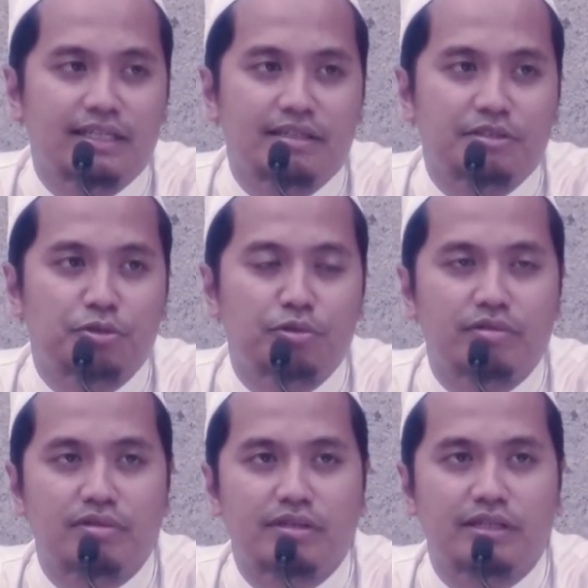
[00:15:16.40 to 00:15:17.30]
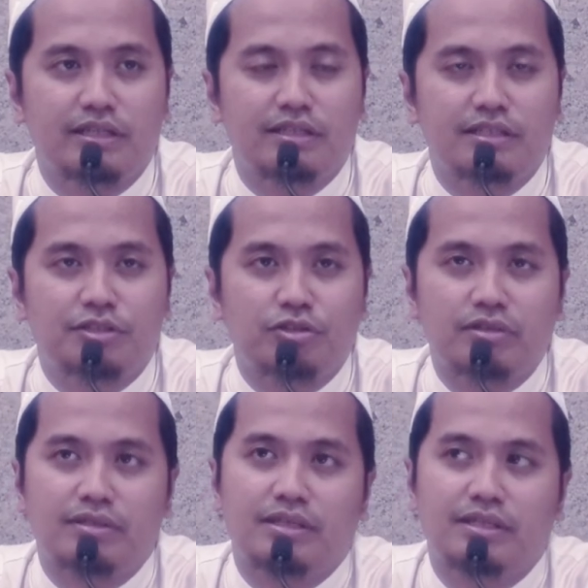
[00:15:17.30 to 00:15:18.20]
so it is not
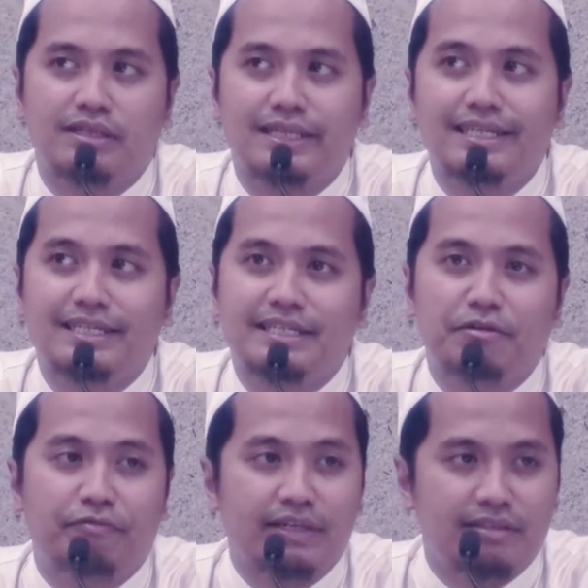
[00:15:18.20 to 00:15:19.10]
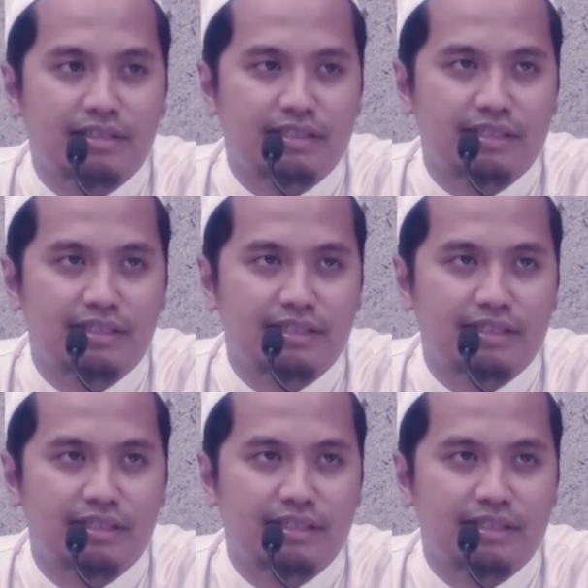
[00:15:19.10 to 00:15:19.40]
really a factor